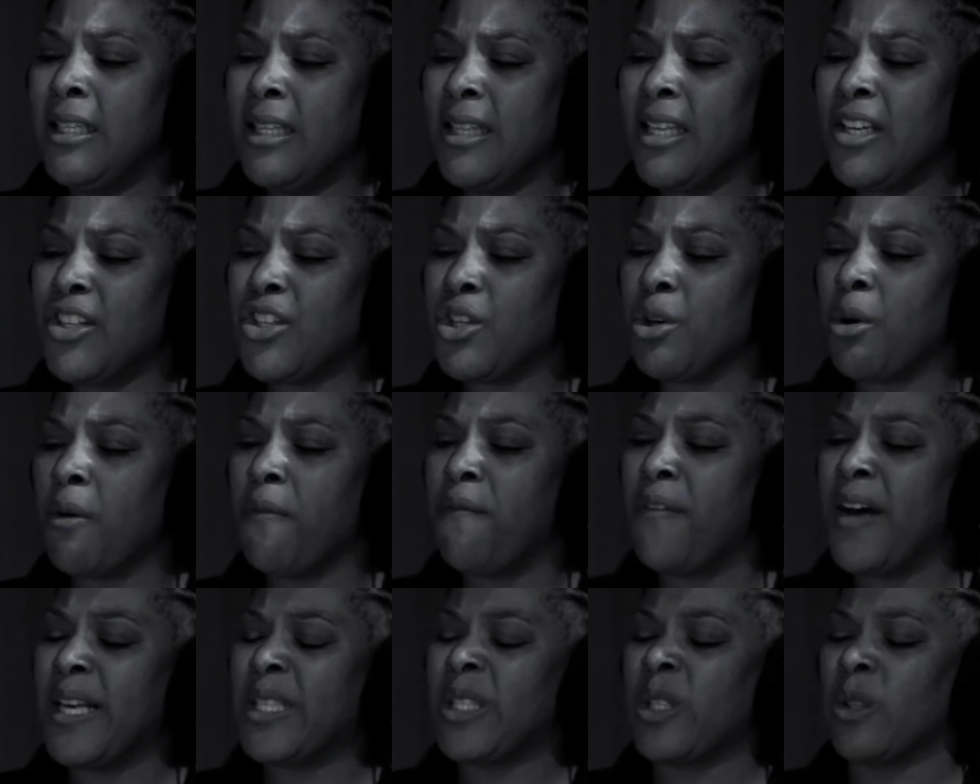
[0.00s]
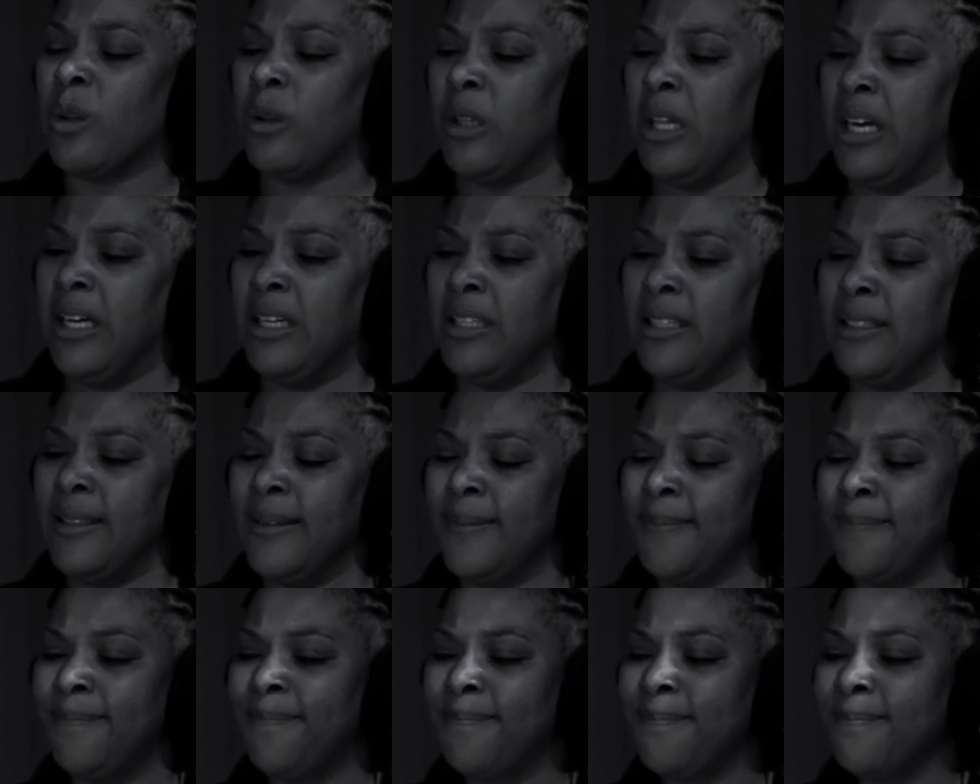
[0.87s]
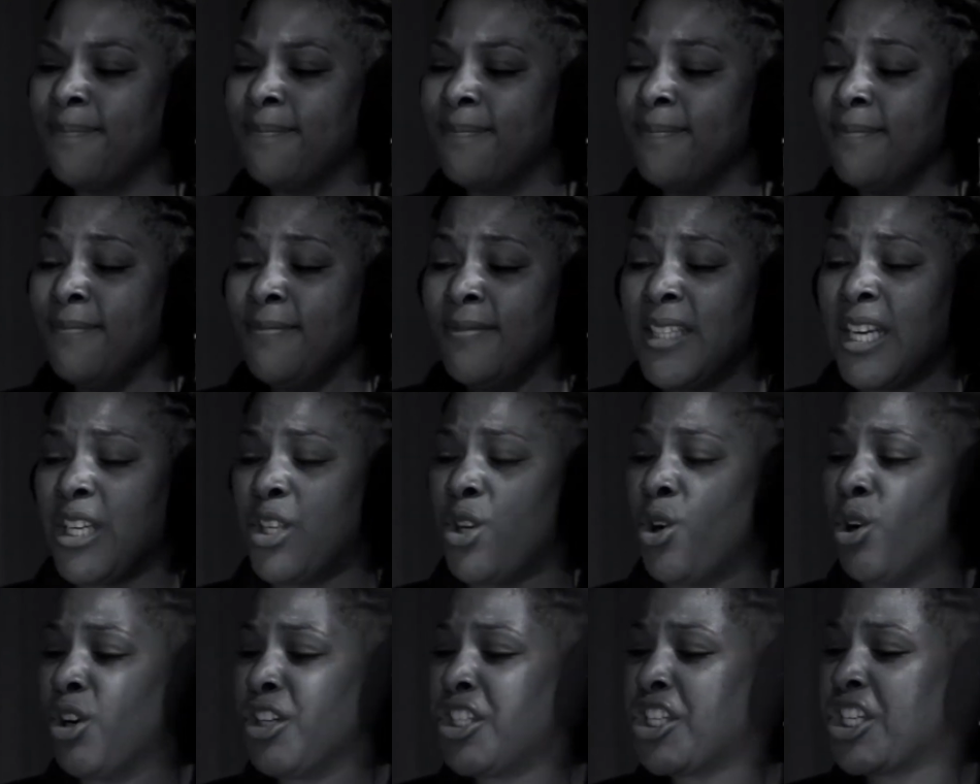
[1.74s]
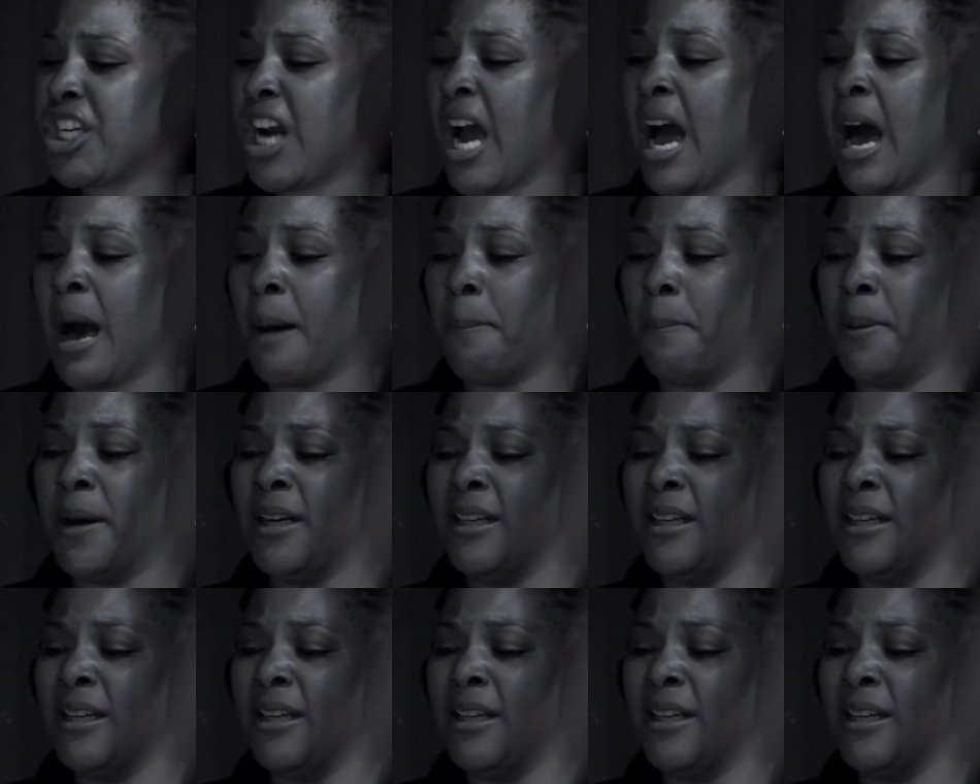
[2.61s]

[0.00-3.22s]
that you're a vessel, that your job